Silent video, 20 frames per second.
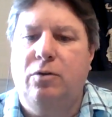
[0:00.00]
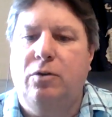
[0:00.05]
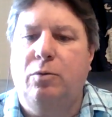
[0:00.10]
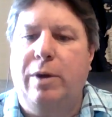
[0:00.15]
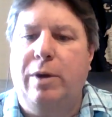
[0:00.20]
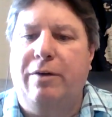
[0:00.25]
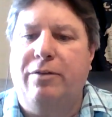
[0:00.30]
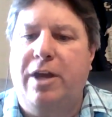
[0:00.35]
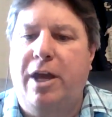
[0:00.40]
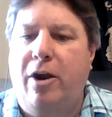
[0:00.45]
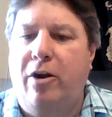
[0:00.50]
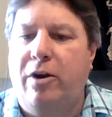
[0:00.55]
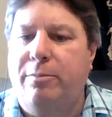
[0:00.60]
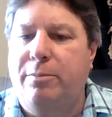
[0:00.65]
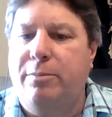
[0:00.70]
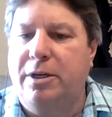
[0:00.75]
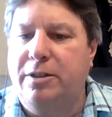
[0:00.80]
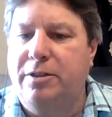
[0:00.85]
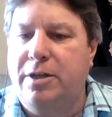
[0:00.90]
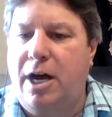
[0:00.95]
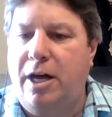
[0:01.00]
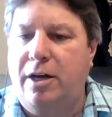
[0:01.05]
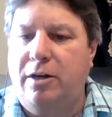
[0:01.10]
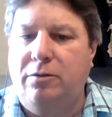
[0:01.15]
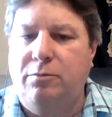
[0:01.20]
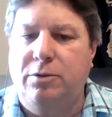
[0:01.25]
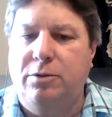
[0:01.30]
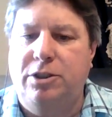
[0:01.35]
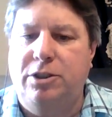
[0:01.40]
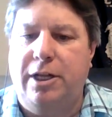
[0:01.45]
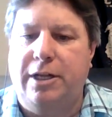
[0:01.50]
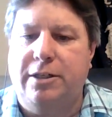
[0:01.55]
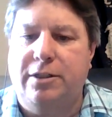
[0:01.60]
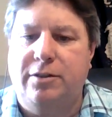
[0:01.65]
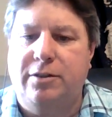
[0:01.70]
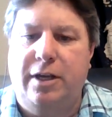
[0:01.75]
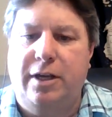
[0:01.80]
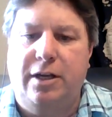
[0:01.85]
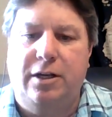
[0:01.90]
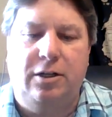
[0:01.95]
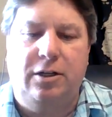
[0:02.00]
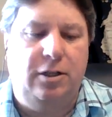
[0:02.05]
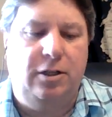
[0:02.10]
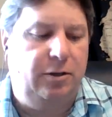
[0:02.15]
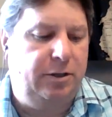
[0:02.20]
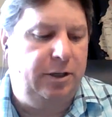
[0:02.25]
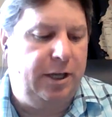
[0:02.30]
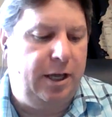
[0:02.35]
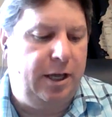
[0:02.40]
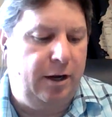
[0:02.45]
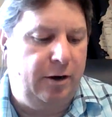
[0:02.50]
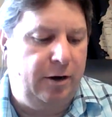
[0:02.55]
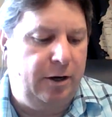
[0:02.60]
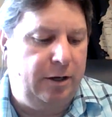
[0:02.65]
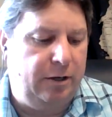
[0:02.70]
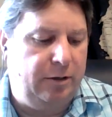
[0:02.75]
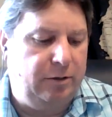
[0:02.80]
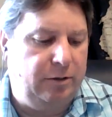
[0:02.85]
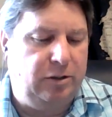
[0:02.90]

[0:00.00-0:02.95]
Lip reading: We have Carrie McDonald. Would you like to say hello to Carrie?